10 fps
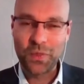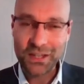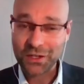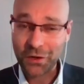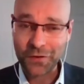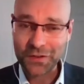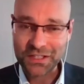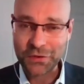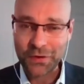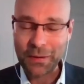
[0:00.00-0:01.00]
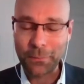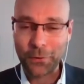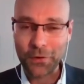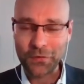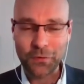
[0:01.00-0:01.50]
This conference is really
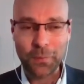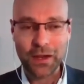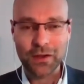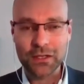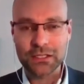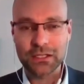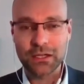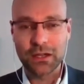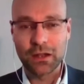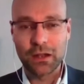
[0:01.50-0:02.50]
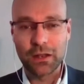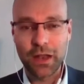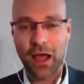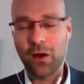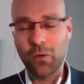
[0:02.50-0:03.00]
important because
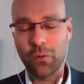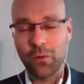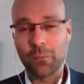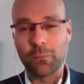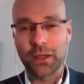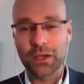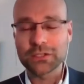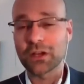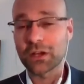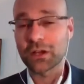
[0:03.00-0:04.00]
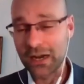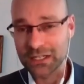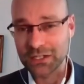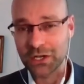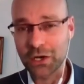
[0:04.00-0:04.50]
now, because of the
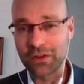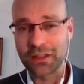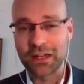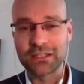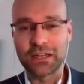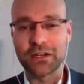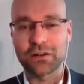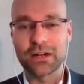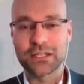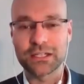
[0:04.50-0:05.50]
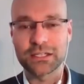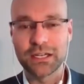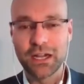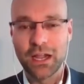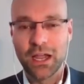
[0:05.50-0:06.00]
crisis, the COVID-19
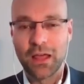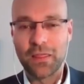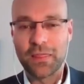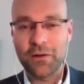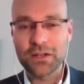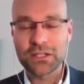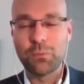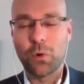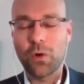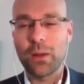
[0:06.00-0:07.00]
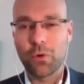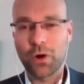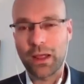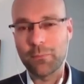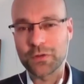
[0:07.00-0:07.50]
crisis, there is more and
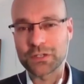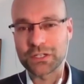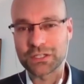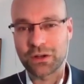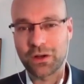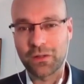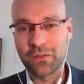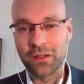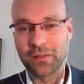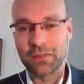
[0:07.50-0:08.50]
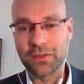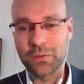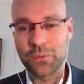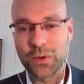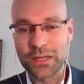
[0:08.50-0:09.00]
more emphasis on
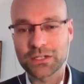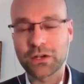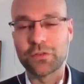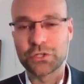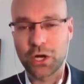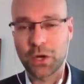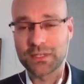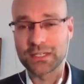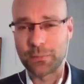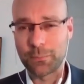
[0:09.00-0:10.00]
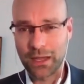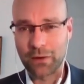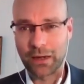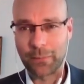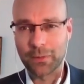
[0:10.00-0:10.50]
the risk of jobs
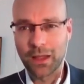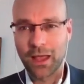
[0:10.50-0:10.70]
disappearing.